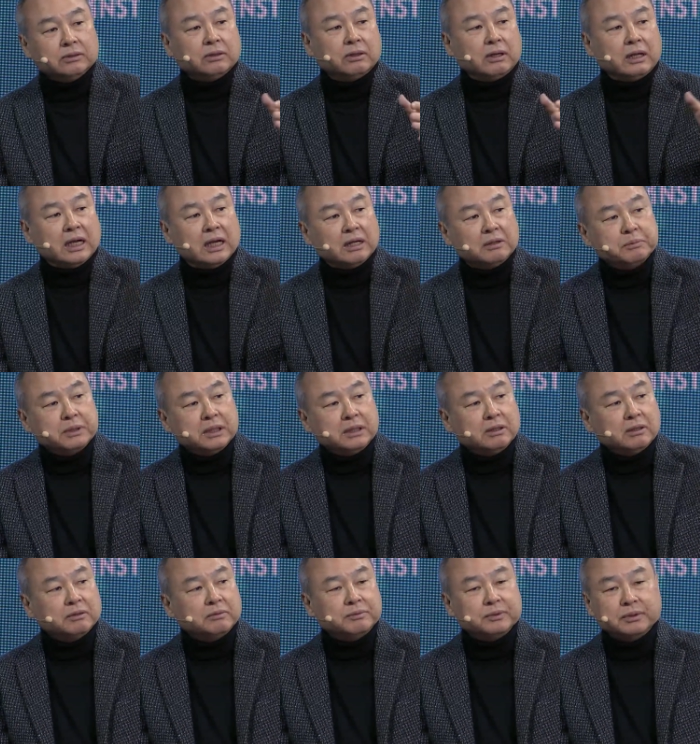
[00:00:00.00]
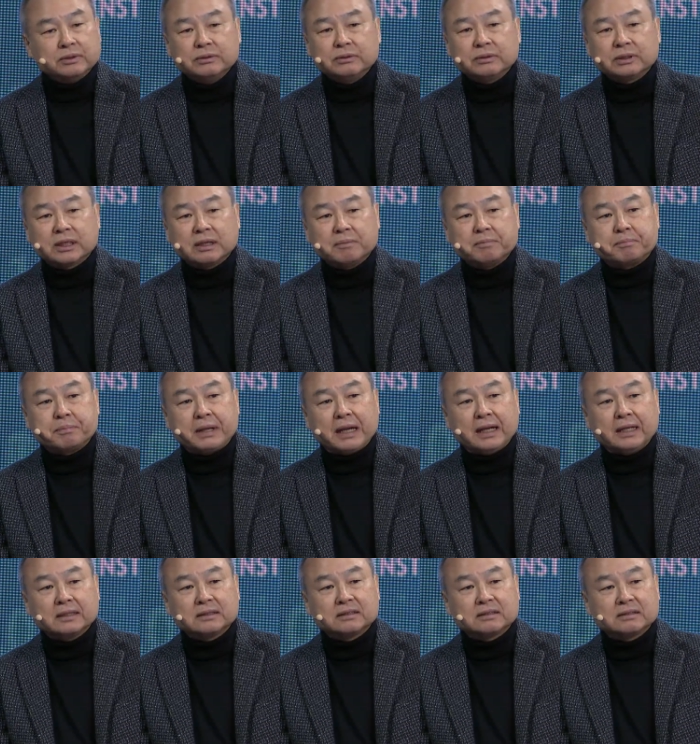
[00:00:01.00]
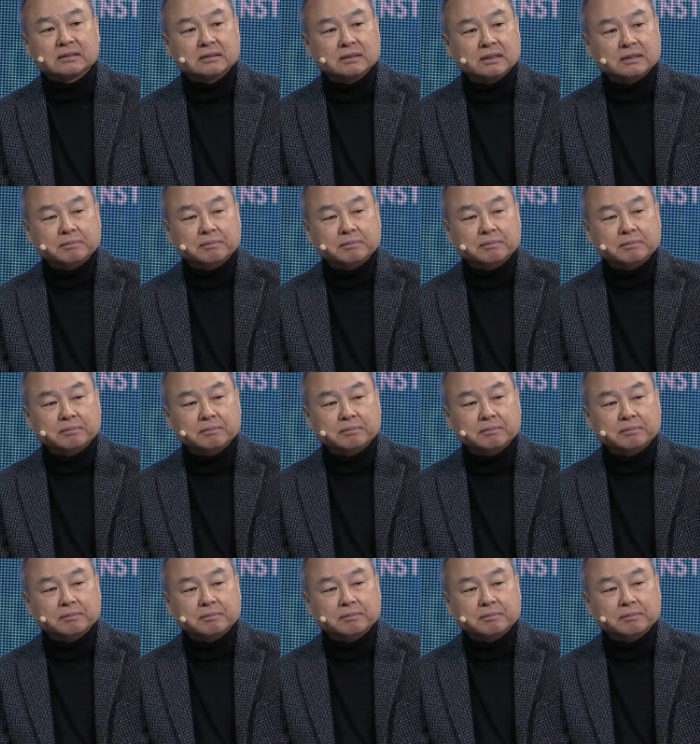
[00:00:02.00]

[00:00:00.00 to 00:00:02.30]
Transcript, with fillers: know how many of you can pass